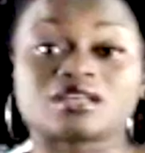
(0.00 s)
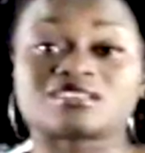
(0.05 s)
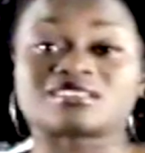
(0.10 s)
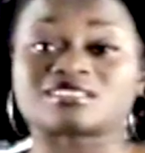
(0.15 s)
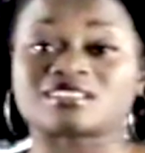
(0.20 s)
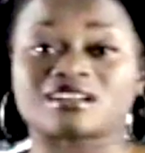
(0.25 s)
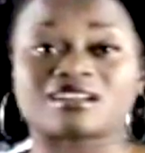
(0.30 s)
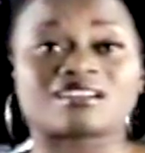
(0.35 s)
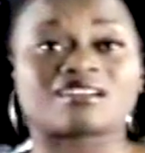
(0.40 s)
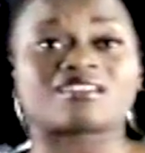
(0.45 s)

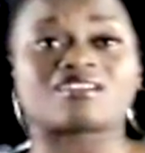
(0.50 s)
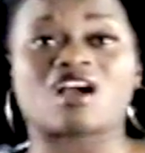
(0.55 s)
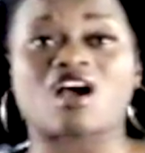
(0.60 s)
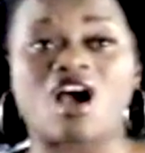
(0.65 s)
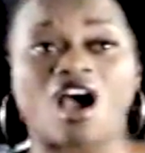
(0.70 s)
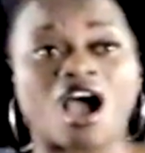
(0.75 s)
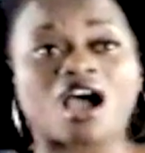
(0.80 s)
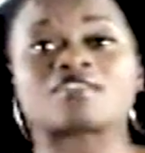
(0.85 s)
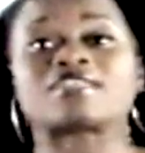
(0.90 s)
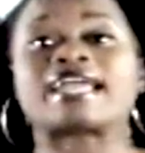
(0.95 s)
Sir,
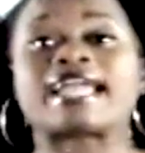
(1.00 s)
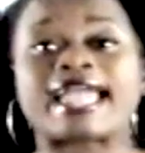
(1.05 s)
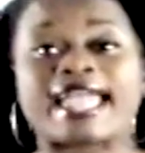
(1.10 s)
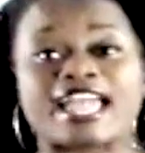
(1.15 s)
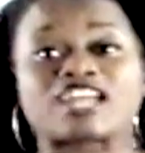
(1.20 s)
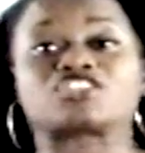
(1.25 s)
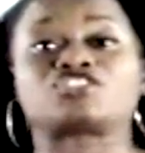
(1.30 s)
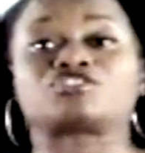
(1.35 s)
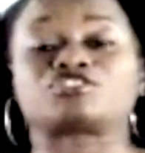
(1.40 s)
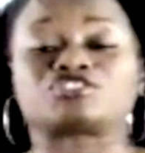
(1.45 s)
all they
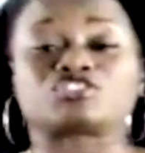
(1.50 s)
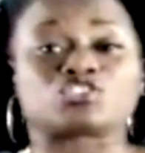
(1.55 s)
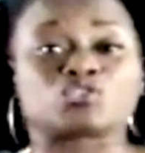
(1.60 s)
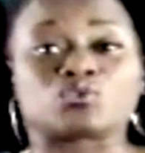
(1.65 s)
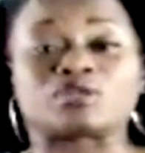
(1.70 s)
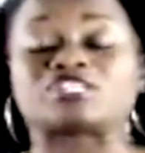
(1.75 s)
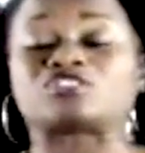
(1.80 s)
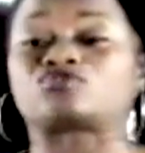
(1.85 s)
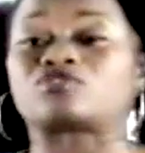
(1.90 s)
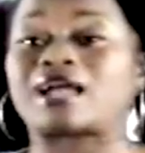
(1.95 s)
ask you to
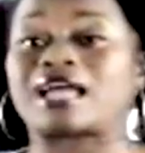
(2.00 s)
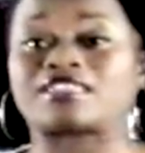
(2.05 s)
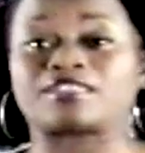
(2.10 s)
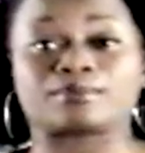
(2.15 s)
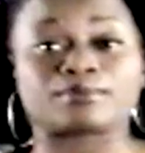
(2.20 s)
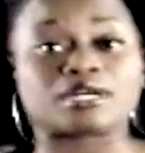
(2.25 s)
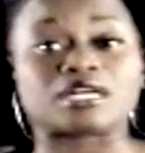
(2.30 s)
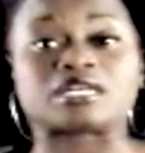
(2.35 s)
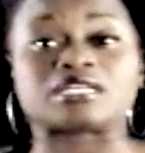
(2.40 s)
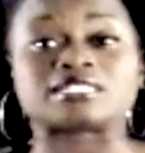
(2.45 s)
do is
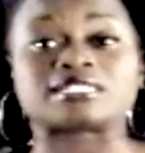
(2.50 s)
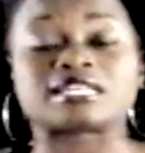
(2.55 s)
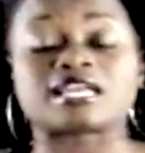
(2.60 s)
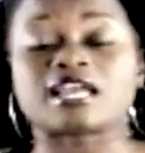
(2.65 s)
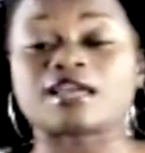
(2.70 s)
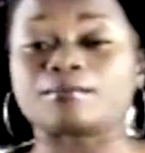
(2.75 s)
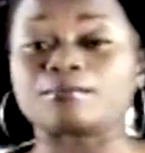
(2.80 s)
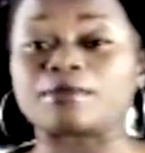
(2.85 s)
drive the bus.